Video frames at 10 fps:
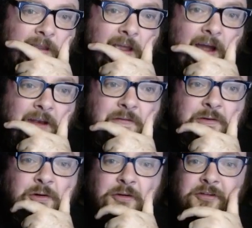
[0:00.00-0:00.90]
And of
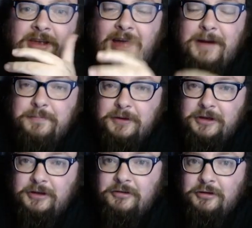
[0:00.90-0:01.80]
course, the
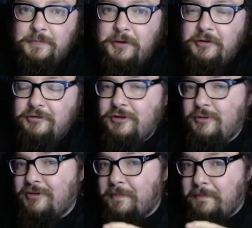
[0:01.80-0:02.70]
applicant, so the person who
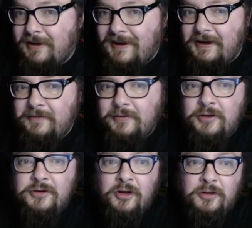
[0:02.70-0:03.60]
has applied for the
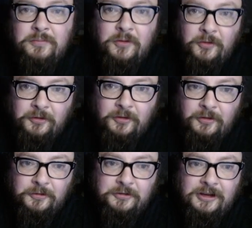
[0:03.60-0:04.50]
non-moral
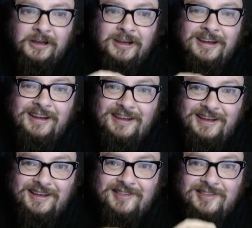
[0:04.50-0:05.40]
order,
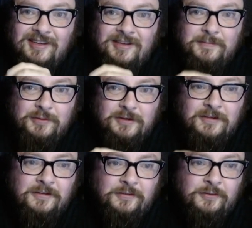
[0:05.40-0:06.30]
is
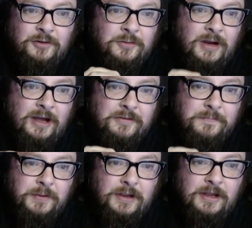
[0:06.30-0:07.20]
Princess Flu,
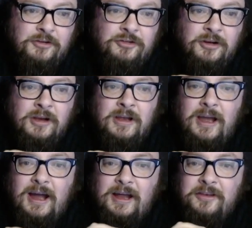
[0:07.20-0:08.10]
Adam Page,
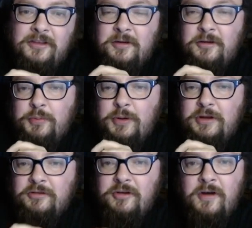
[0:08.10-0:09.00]
and it's been
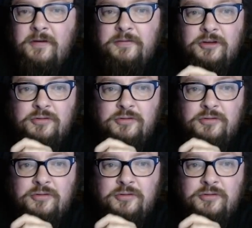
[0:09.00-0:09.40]
served to the